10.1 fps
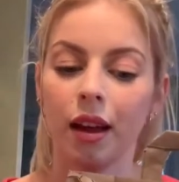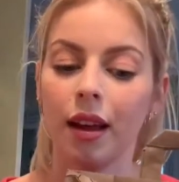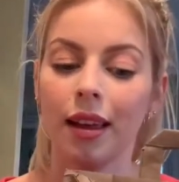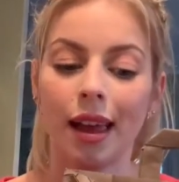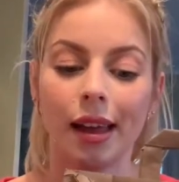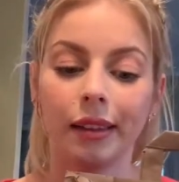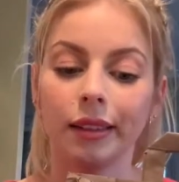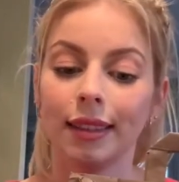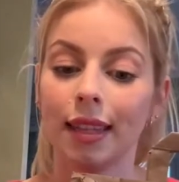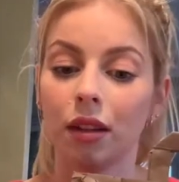again,
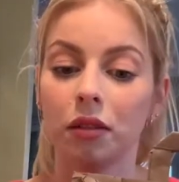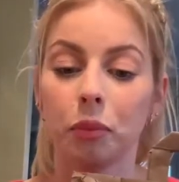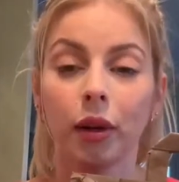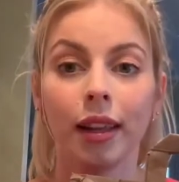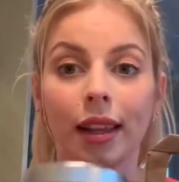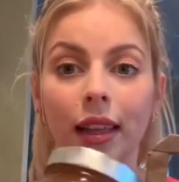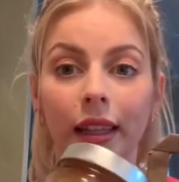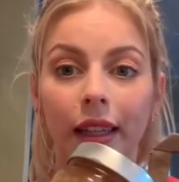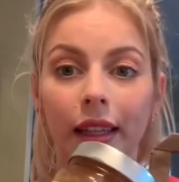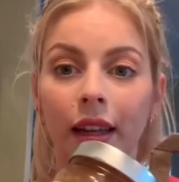sounds pretty
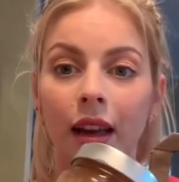clean